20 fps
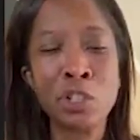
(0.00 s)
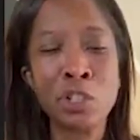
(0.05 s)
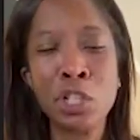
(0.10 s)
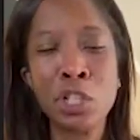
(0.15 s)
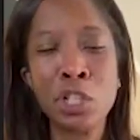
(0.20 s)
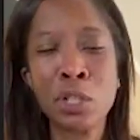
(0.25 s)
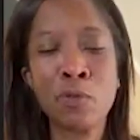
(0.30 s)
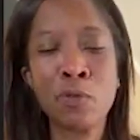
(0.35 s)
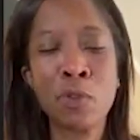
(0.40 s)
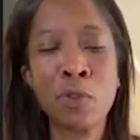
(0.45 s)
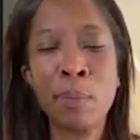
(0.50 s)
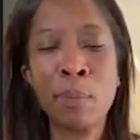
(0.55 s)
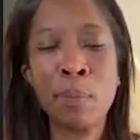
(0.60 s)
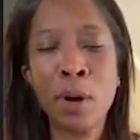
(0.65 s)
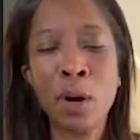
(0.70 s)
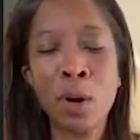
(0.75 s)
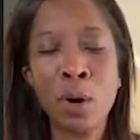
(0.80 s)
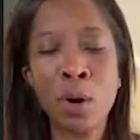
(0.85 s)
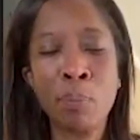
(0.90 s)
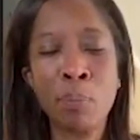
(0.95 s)
just from
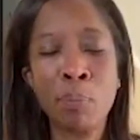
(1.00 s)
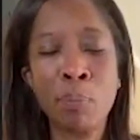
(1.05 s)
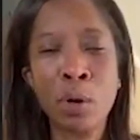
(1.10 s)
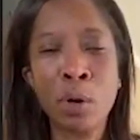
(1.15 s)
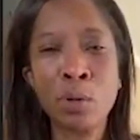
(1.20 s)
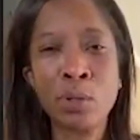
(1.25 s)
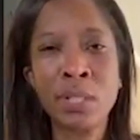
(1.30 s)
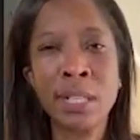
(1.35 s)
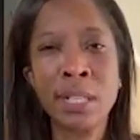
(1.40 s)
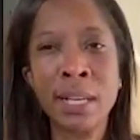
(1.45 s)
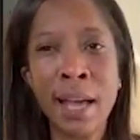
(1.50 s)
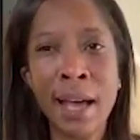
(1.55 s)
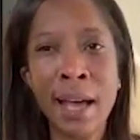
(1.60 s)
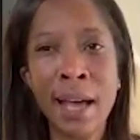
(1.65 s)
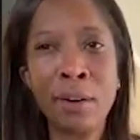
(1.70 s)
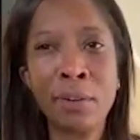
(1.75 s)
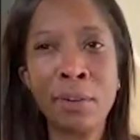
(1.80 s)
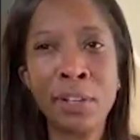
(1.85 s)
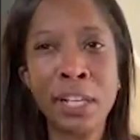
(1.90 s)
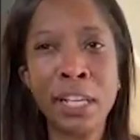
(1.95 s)
her
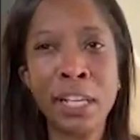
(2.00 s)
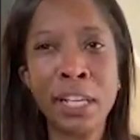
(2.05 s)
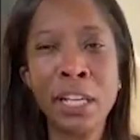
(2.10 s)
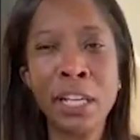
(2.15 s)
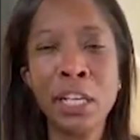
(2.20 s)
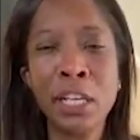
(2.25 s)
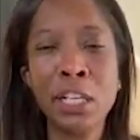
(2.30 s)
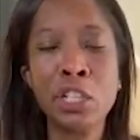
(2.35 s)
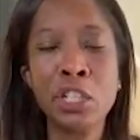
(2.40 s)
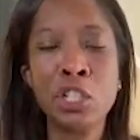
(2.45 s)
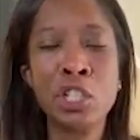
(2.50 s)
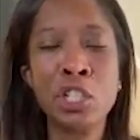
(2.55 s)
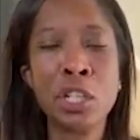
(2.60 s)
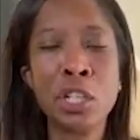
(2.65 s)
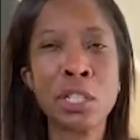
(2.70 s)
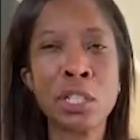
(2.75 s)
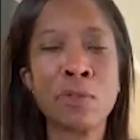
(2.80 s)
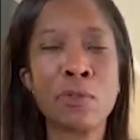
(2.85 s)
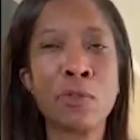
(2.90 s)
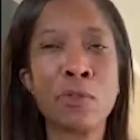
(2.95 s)
personality,
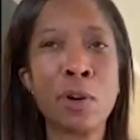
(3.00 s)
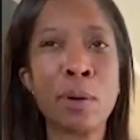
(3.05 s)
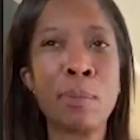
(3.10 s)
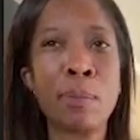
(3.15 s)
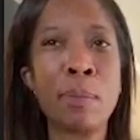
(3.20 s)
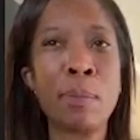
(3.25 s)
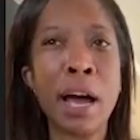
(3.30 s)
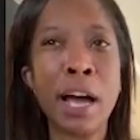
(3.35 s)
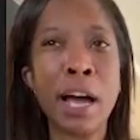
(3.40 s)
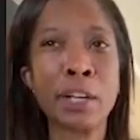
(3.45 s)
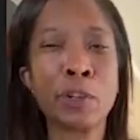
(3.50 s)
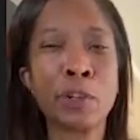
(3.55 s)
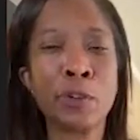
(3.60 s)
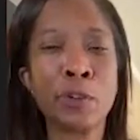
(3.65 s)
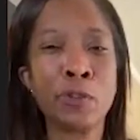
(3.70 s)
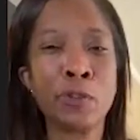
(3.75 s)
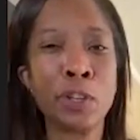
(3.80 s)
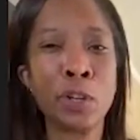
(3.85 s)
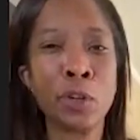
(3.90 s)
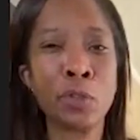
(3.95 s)
I
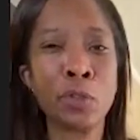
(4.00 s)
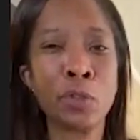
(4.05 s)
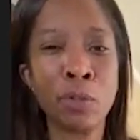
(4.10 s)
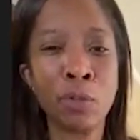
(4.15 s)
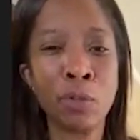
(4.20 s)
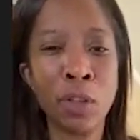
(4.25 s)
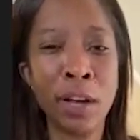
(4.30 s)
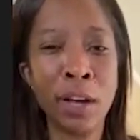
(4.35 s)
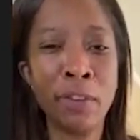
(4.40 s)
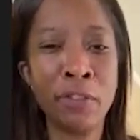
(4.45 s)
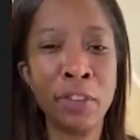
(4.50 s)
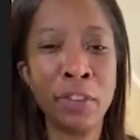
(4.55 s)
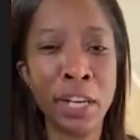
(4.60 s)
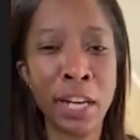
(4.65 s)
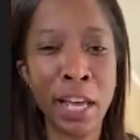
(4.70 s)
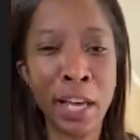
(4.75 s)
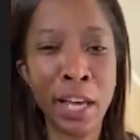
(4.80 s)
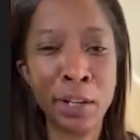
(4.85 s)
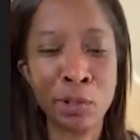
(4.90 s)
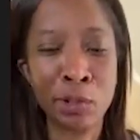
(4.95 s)
could feel the love
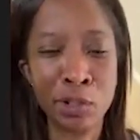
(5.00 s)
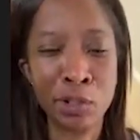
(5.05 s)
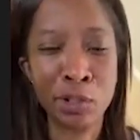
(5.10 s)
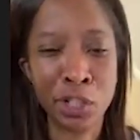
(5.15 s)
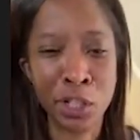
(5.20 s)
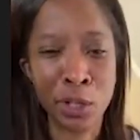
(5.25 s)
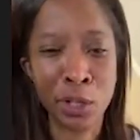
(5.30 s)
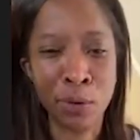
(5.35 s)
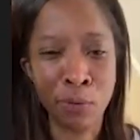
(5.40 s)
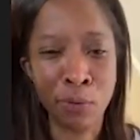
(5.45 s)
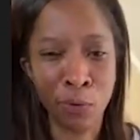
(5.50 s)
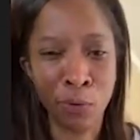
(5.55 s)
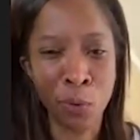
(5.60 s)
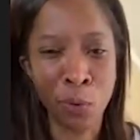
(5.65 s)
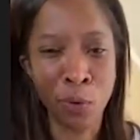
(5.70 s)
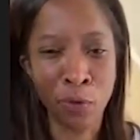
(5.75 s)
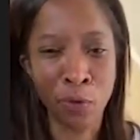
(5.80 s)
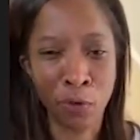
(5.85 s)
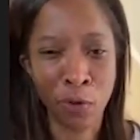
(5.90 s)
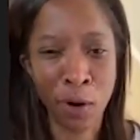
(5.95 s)
and energy
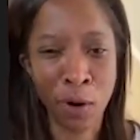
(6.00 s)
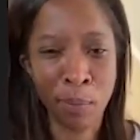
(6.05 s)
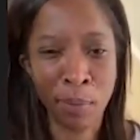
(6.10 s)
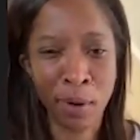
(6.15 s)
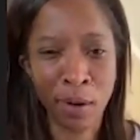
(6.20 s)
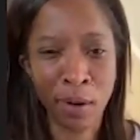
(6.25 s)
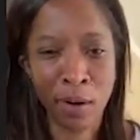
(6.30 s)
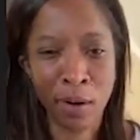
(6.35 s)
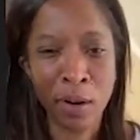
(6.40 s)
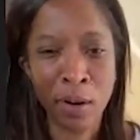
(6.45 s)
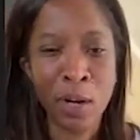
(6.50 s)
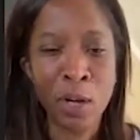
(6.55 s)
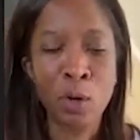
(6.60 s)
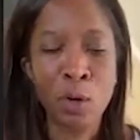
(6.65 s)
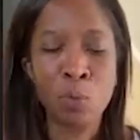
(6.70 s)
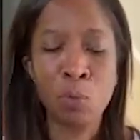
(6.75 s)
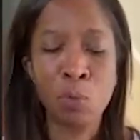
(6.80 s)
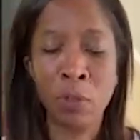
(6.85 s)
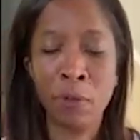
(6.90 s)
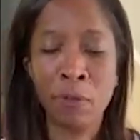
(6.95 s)
from her
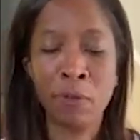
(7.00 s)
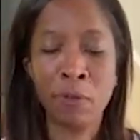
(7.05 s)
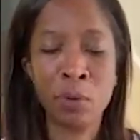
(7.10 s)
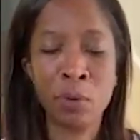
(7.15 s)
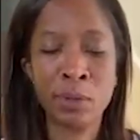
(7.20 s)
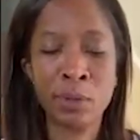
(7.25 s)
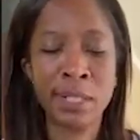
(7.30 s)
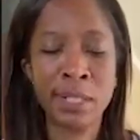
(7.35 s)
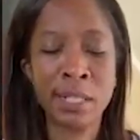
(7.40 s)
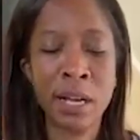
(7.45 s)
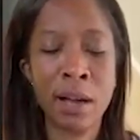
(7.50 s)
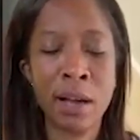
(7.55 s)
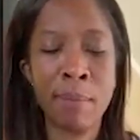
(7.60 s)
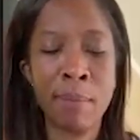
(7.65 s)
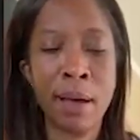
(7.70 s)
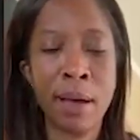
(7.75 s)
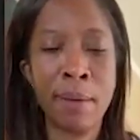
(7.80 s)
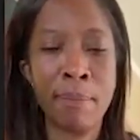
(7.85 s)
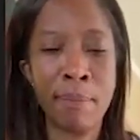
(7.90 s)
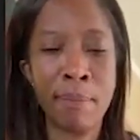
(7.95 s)
the first
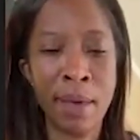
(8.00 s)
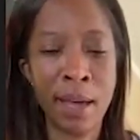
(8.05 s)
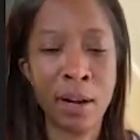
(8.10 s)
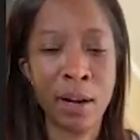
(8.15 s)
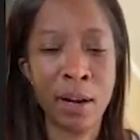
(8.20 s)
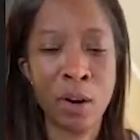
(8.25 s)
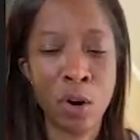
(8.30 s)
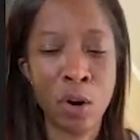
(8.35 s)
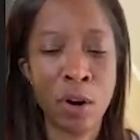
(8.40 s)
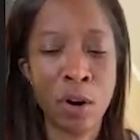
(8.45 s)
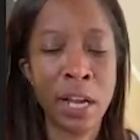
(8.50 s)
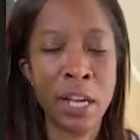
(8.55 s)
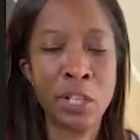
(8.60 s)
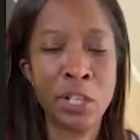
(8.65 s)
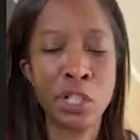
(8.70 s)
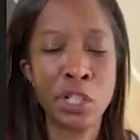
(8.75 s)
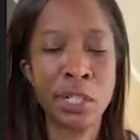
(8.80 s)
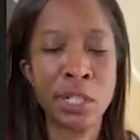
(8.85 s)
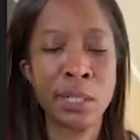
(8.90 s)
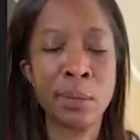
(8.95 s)
time I met her.
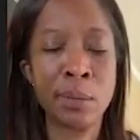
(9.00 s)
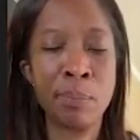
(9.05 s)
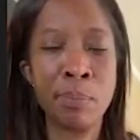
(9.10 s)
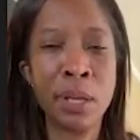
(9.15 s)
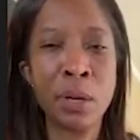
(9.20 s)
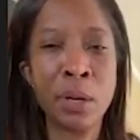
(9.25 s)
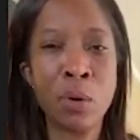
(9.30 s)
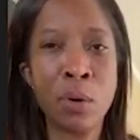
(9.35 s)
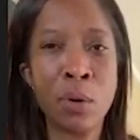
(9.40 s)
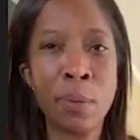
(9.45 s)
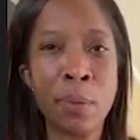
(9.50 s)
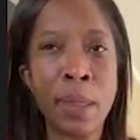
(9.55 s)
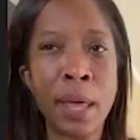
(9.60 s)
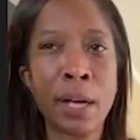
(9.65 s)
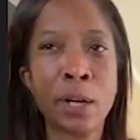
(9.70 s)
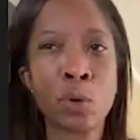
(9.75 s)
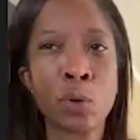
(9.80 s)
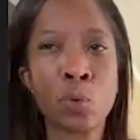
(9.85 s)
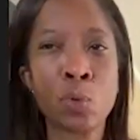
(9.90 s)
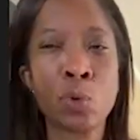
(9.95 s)
And just to be on
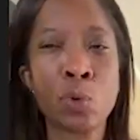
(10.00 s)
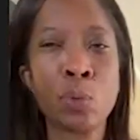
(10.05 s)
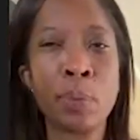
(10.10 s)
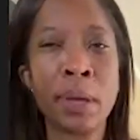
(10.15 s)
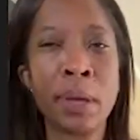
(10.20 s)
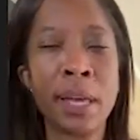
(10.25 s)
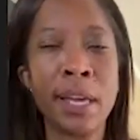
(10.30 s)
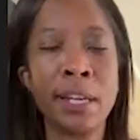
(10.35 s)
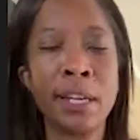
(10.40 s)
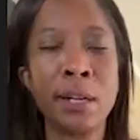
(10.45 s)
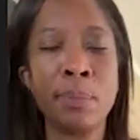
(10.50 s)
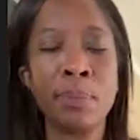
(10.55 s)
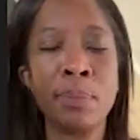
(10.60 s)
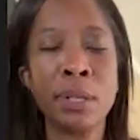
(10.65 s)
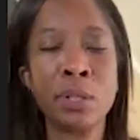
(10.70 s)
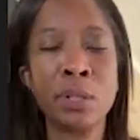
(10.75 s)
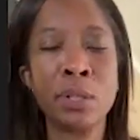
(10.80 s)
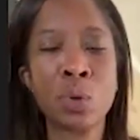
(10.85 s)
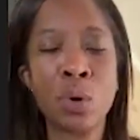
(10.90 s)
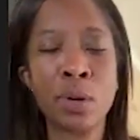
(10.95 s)
that group and to
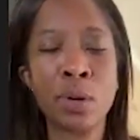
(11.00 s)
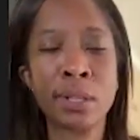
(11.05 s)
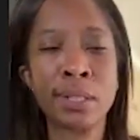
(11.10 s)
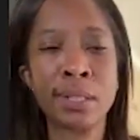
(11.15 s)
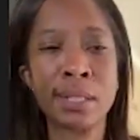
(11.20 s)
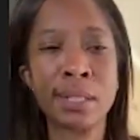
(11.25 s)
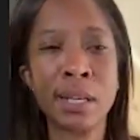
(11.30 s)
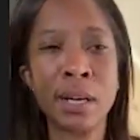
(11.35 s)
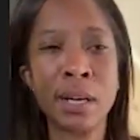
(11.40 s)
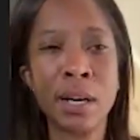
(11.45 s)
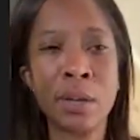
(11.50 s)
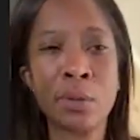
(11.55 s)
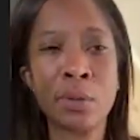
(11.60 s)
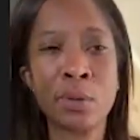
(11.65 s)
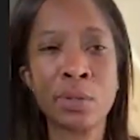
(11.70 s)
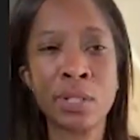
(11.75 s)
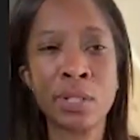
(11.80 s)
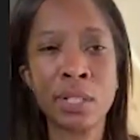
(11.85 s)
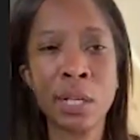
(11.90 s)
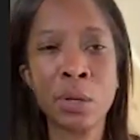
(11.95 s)
be talking to
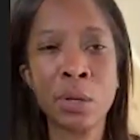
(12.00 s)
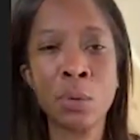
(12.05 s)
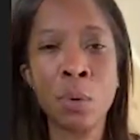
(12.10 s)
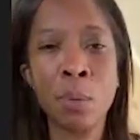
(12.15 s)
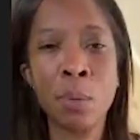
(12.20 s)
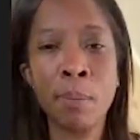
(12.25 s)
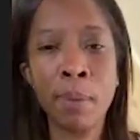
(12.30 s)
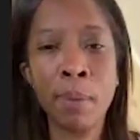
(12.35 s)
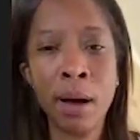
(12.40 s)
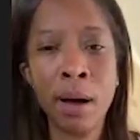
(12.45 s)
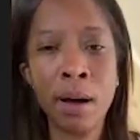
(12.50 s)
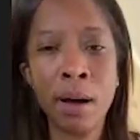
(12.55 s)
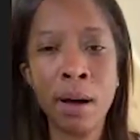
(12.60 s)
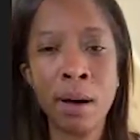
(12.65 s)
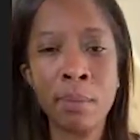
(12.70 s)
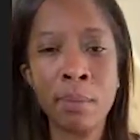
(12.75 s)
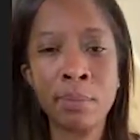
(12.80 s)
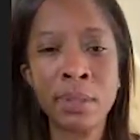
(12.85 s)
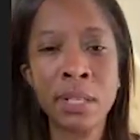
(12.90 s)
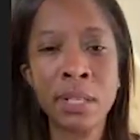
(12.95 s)
other single
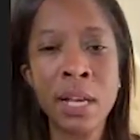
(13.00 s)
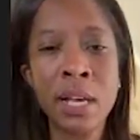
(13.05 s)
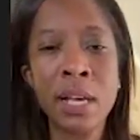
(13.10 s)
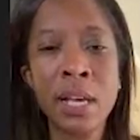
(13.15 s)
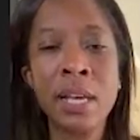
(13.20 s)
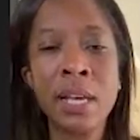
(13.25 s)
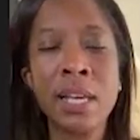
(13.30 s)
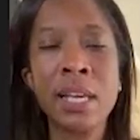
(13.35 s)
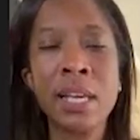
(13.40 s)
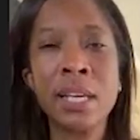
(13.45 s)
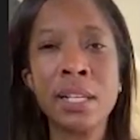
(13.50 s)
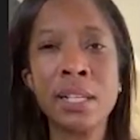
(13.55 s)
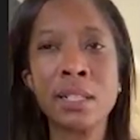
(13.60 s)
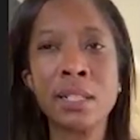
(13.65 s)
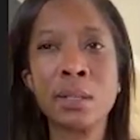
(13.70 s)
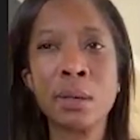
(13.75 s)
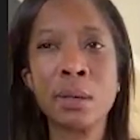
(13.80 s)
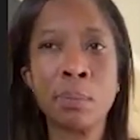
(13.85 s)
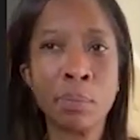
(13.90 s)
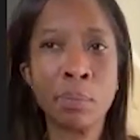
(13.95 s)
moms, it
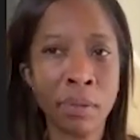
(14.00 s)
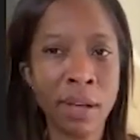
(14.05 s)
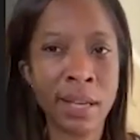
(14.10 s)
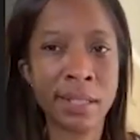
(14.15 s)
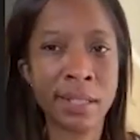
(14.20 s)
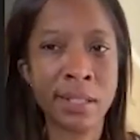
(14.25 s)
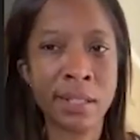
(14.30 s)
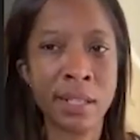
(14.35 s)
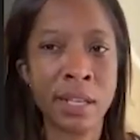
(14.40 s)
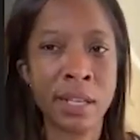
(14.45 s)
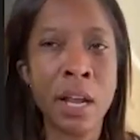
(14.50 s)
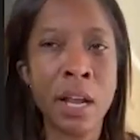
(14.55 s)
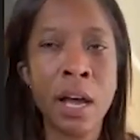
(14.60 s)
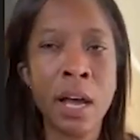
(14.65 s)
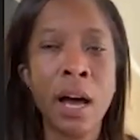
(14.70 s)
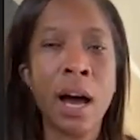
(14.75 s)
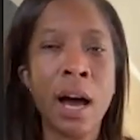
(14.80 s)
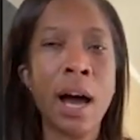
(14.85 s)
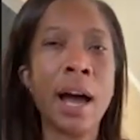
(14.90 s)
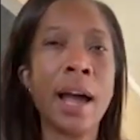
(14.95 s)
is a blessing.
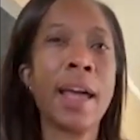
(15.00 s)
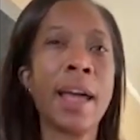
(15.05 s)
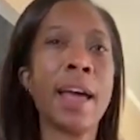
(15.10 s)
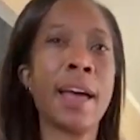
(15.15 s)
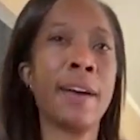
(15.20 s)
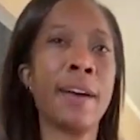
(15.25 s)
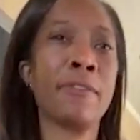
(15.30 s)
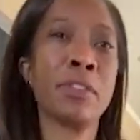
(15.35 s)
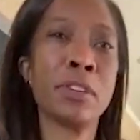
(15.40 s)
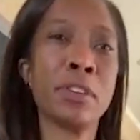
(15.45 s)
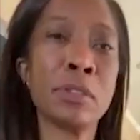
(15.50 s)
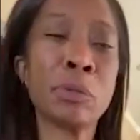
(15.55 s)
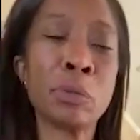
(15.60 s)
I have